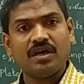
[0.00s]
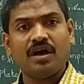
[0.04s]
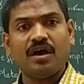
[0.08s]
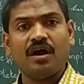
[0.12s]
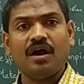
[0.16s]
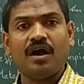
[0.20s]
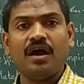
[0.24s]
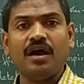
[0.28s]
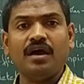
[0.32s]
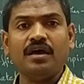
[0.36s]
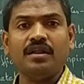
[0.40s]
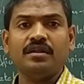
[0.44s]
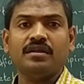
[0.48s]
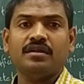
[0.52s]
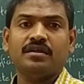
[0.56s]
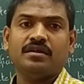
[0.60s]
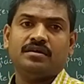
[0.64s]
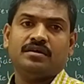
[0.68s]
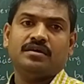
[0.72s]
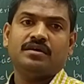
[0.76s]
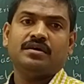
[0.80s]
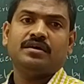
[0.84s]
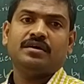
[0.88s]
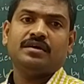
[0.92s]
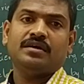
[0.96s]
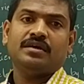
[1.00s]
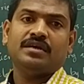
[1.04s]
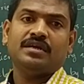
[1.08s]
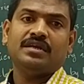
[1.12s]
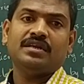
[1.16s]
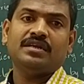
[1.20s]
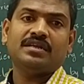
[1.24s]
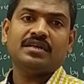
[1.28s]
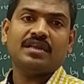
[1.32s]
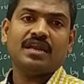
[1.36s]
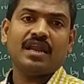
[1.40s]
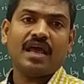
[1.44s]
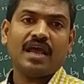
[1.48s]
are
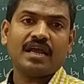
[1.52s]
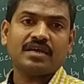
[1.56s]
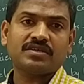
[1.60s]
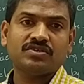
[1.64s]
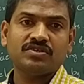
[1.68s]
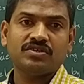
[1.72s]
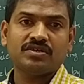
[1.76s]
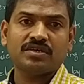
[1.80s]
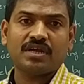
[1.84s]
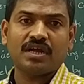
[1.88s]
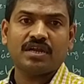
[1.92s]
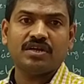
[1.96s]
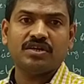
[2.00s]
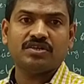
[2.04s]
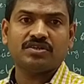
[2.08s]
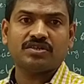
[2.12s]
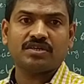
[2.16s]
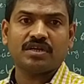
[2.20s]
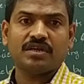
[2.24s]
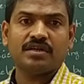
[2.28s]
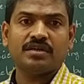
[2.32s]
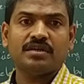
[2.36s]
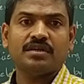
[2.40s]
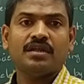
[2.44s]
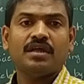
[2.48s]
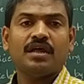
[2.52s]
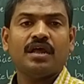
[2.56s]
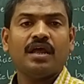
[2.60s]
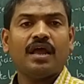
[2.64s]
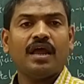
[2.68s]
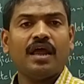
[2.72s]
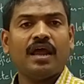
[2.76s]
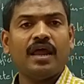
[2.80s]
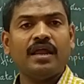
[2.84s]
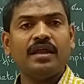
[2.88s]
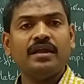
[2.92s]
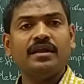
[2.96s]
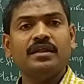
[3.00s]
in relaxed condition
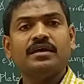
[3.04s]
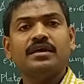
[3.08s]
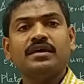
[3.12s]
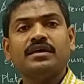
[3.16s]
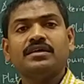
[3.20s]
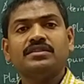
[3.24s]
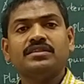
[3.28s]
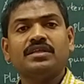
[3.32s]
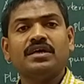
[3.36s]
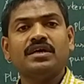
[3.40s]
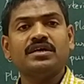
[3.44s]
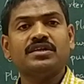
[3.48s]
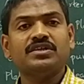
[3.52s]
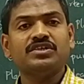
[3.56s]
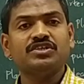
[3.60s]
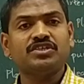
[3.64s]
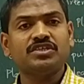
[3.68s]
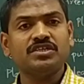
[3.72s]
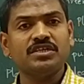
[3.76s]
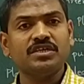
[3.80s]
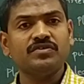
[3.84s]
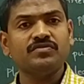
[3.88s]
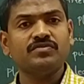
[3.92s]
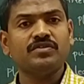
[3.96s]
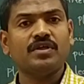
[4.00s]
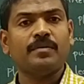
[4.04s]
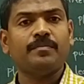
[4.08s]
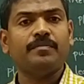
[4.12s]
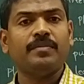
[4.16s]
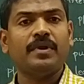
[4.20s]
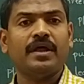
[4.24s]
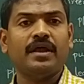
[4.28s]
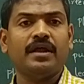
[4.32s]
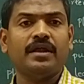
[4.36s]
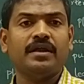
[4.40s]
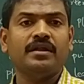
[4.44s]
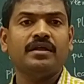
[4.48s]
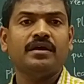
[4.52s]
and they receive the
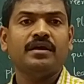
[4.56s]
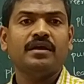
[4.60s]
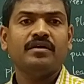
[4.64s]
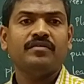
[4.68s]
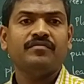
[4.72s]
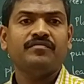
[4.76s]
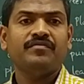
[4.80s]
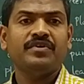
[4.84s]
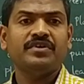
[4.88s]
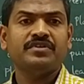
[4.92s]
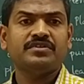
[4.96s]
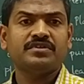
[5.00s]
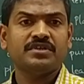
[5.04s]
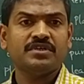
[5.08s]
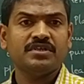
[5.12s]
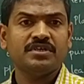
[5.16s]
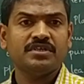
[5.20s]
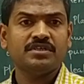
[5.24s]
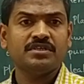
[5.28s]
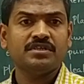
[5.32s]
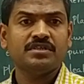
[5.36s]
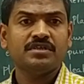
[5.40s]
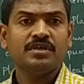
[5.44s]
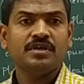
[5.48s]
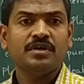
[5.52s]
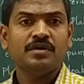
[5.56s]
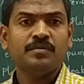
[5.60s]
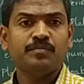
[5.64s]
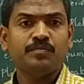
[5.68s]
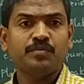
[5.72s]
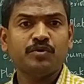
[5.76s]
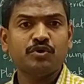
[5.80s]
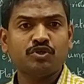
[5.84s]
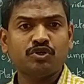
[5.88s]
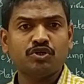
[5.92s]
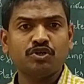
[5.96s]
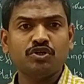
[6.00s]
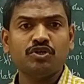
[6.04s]
blood which is
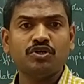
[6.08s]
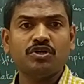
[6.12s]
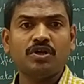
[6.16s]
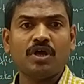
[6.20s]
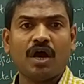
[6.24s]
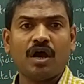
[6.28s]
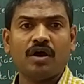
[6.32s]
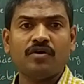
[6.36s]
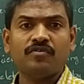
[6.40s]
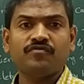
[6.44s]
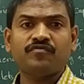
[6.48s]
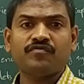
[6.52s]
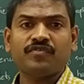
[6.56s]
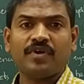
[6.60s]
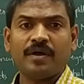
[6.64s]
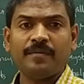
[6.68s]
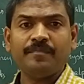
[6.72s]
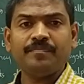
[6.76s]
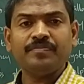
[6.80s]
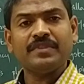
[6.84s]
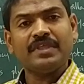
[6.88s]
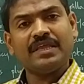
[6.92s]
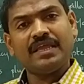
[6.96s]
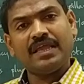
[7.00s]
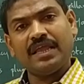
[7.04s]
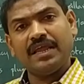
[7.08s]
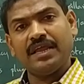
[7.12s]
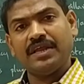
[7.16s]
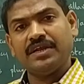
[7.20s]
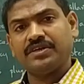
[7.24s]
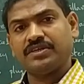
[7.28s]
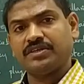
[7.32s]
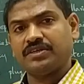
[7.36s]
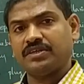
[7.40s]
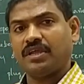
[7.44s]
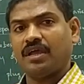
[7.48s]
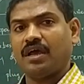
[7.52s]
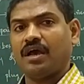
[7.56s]
pushed down from
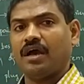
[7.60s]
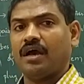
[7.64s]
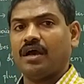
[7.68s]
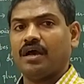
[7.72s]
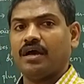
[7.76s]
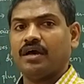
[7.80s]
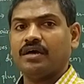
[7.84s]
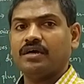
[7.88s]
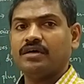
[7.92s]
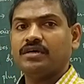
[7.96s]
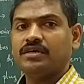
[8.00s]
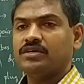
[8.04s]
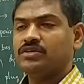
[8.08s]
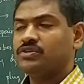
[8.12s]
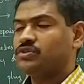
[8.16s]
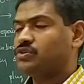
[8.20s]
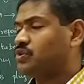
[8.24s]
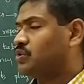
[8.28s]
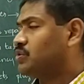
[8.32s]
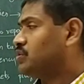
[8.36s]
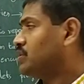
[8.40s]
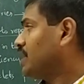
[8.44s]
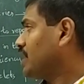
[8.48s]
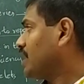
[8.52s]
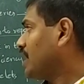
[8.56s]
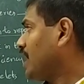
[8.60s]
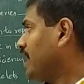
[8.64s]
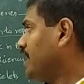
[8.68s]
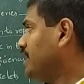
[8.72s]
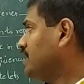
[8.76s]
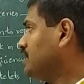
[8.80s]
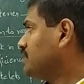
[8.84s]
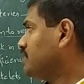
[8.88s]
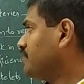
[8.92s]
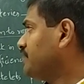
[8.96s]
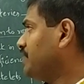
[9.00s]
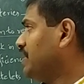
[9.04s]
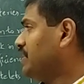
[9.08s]
atria. So, the
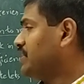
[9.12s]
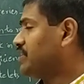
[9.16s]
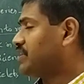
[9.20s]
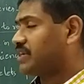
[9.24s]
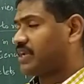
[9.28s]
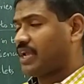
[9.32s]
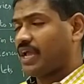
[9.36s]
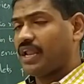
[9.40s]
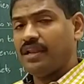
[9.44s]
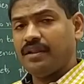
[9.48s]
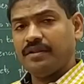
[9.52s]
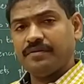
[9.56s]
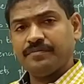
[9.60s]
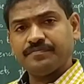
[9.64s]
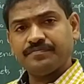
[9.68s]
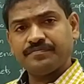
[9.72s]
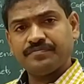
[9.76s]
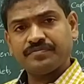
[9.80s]
right ventricle